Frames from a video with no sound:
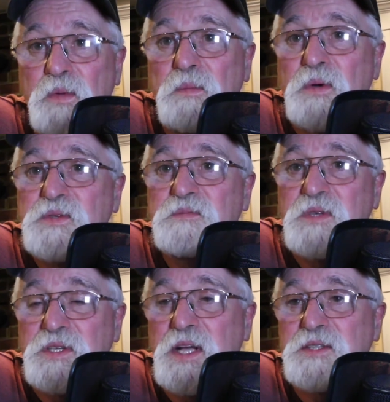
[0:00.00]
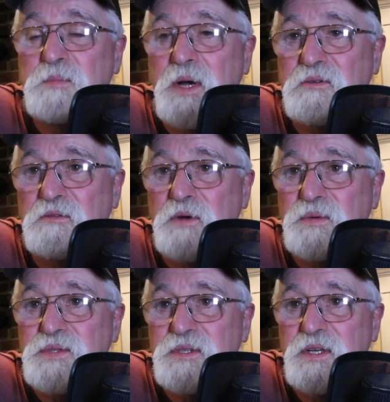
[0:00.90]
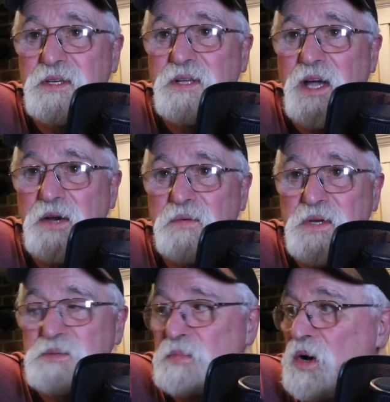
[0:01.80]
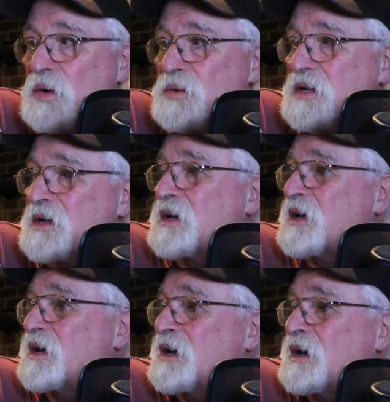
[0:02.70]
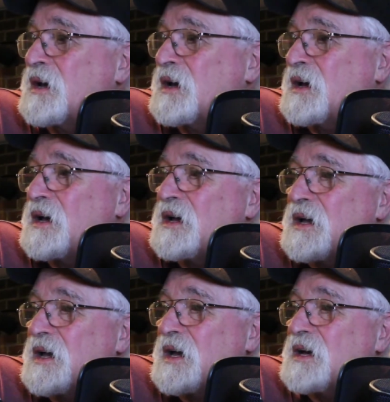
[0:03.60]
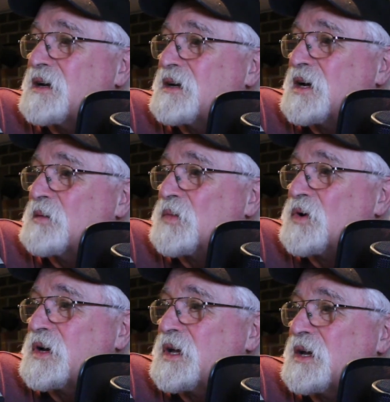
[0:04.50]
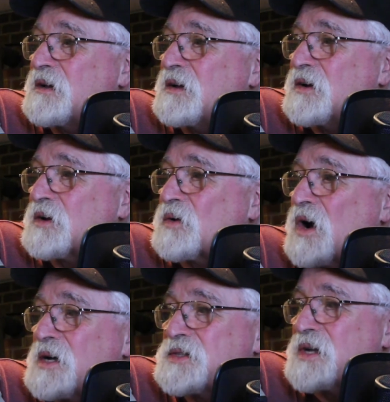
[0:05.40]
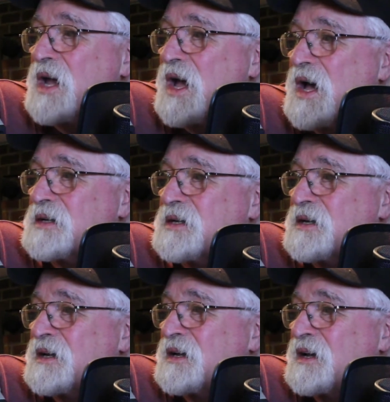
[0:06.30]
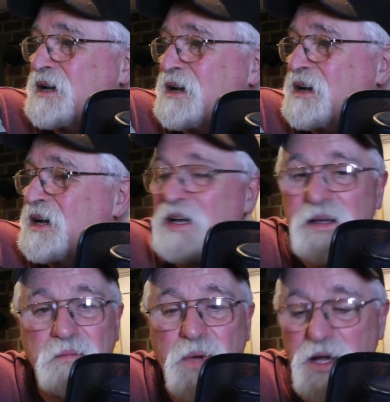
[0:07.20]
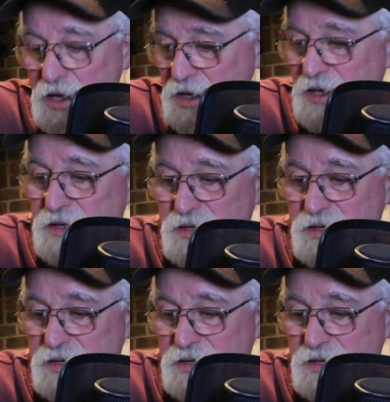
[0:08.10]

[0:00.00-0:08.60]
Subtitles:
with most condensed microphones. They kind of explode. And I'm looking across at my